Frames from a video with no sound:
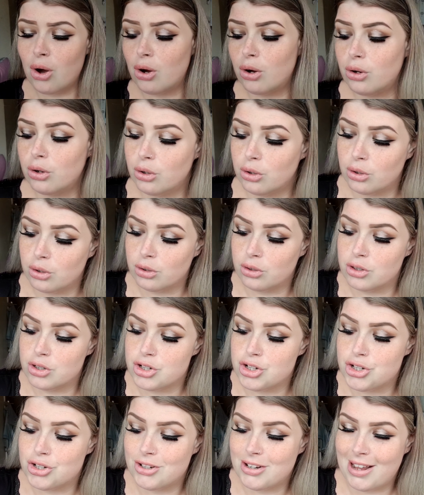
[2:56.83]
or
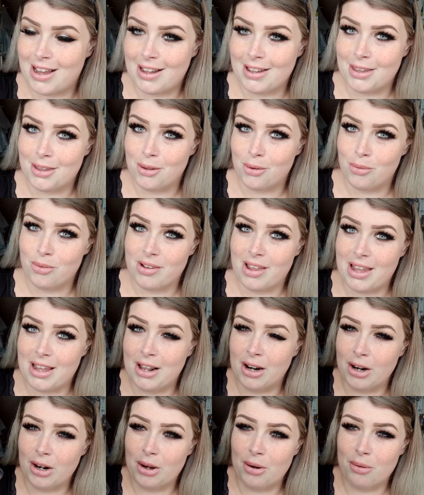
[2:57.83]
should I use a
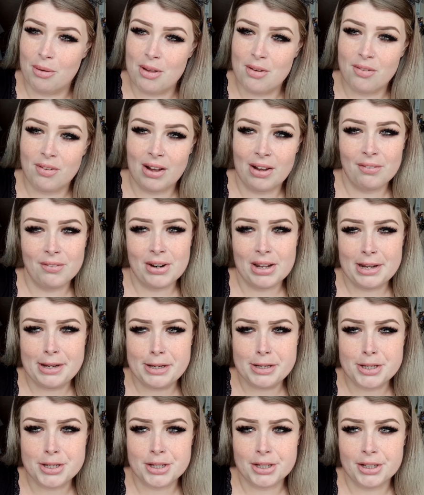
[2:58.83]
glowy
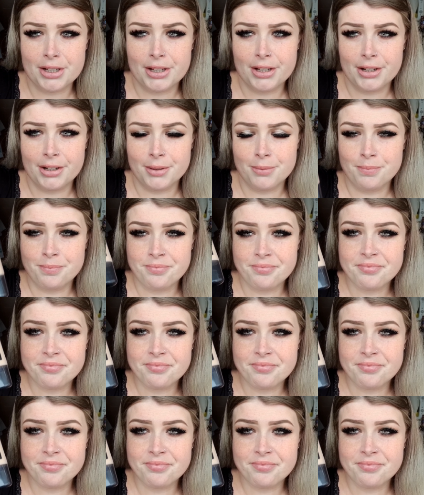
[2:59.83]
foundation?